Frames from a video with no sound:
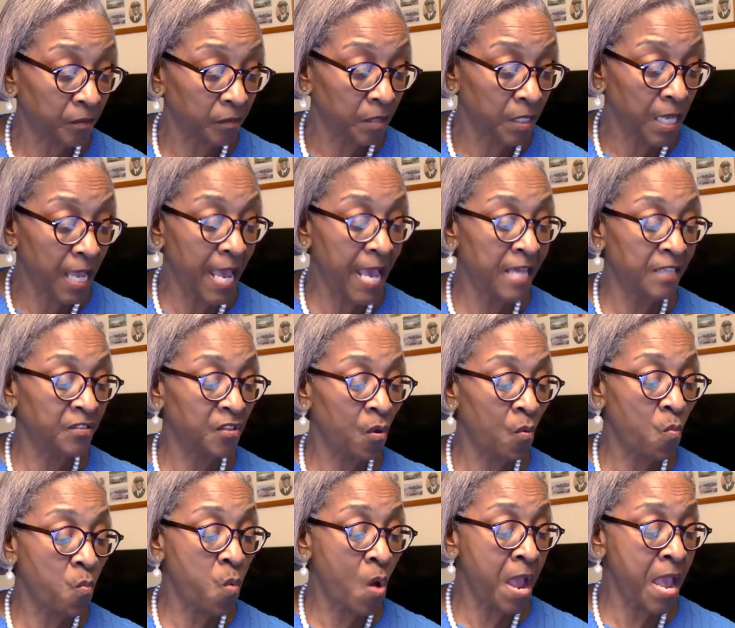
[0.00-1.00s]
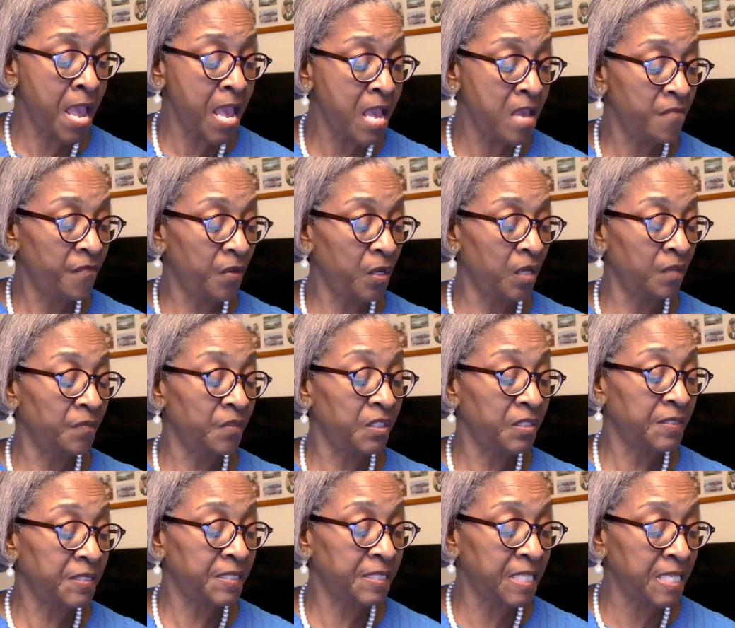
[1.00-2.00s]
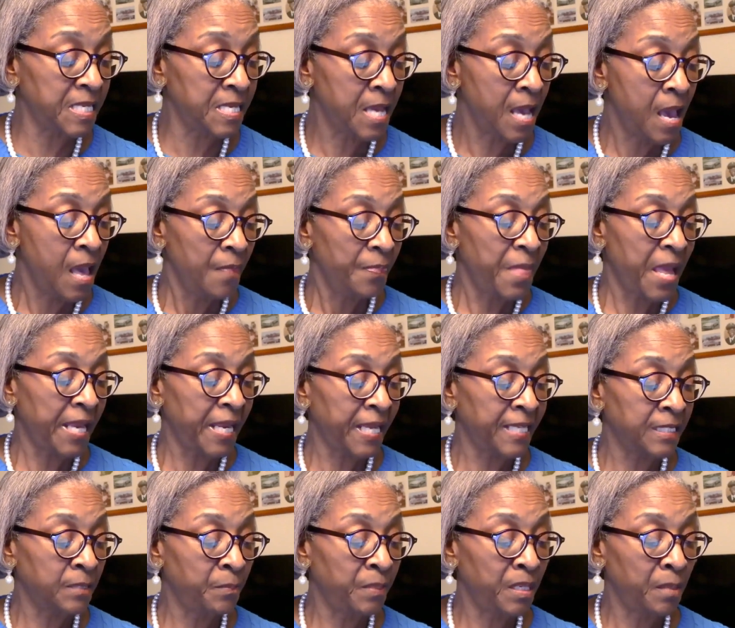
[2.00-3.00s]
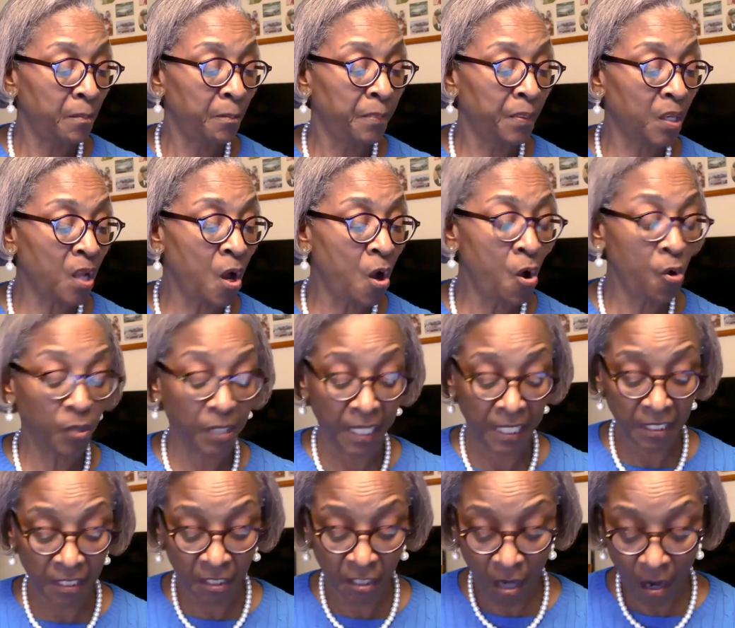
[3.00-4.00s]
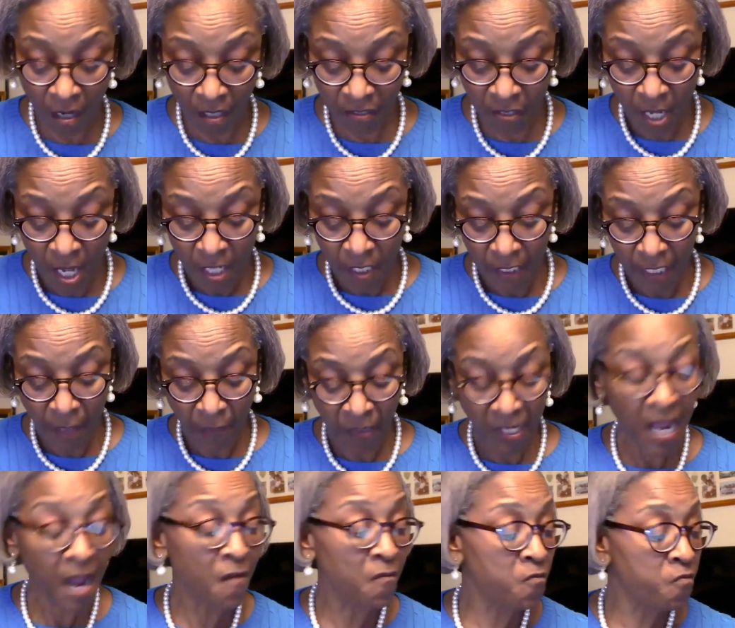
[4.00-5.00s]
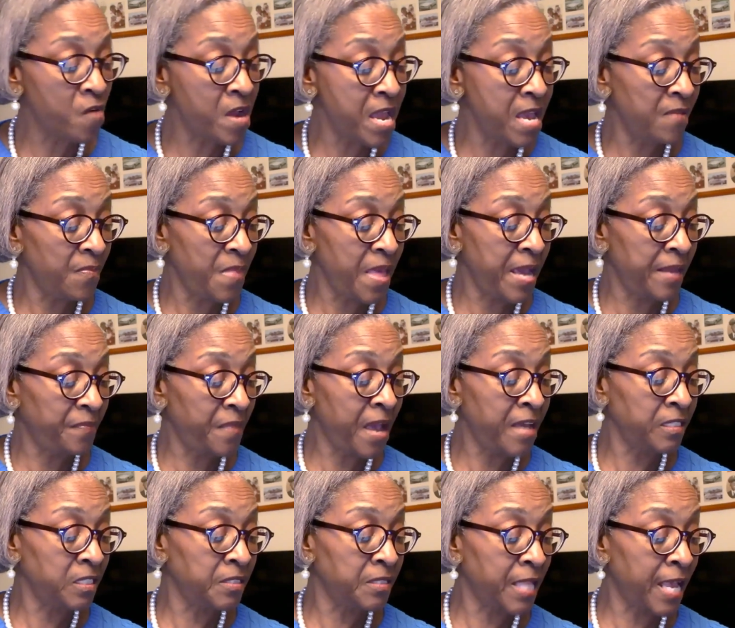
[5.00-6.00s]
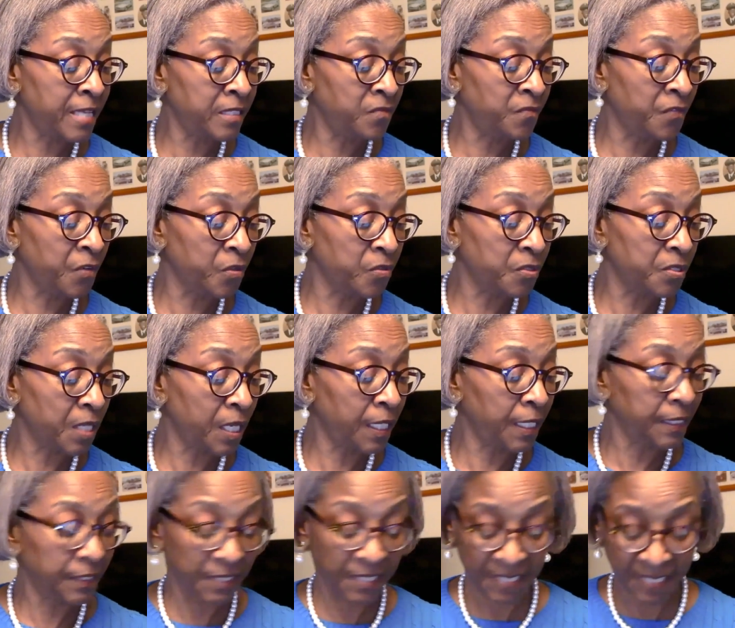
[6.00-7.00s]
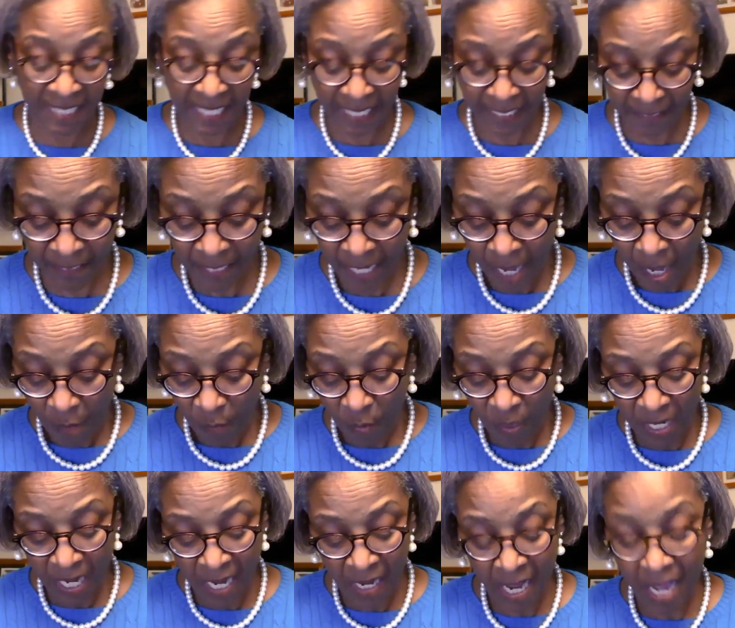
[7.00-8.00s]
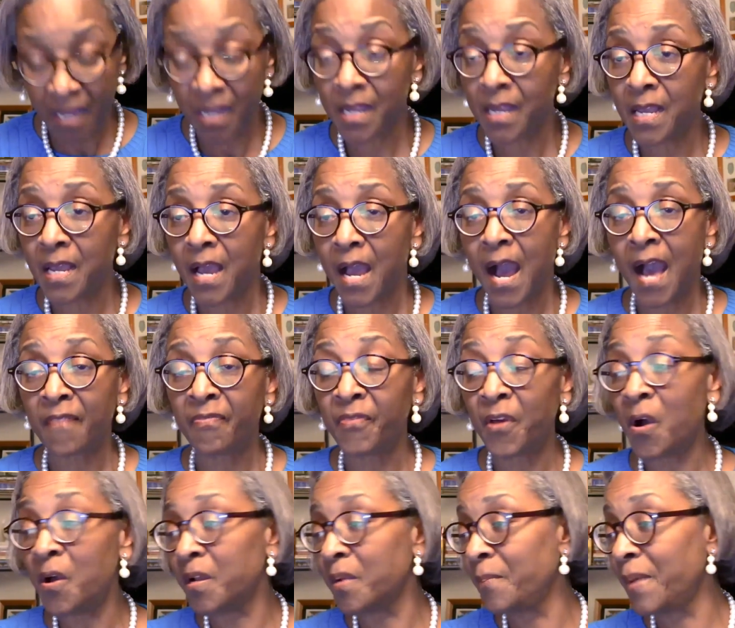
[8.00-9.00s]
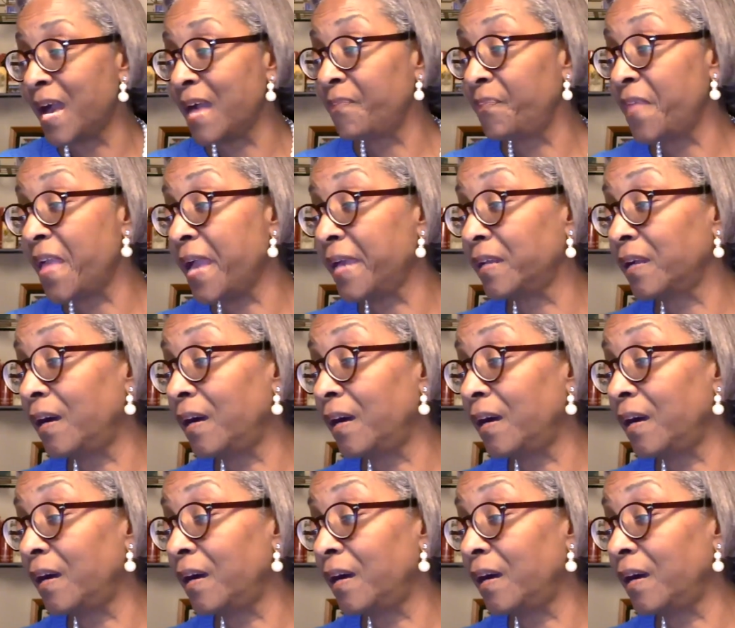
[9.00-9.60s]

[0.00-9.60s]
as a wave of the sea that has been blown and tossed. Now, when I read that's verse 6. When I thought about that,